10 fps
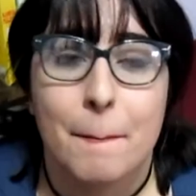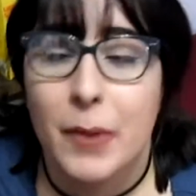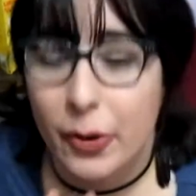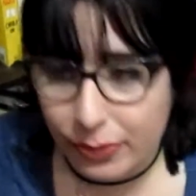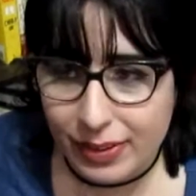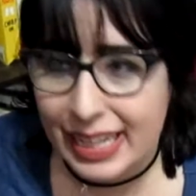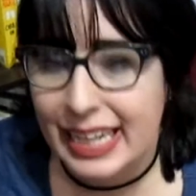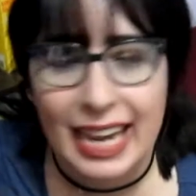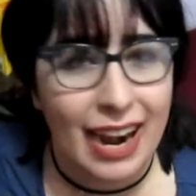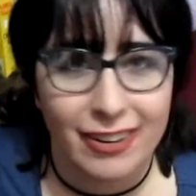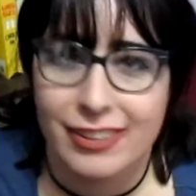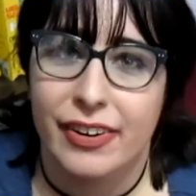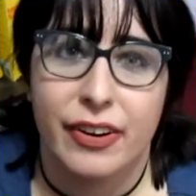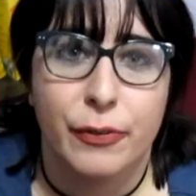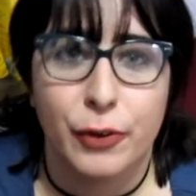Mostly
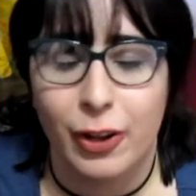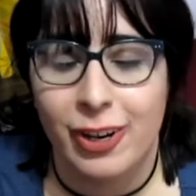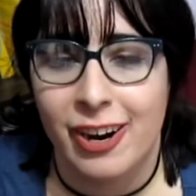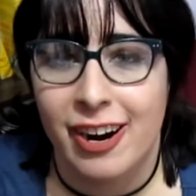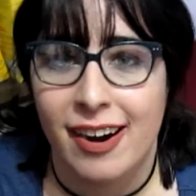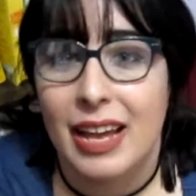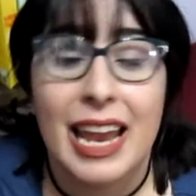character of color,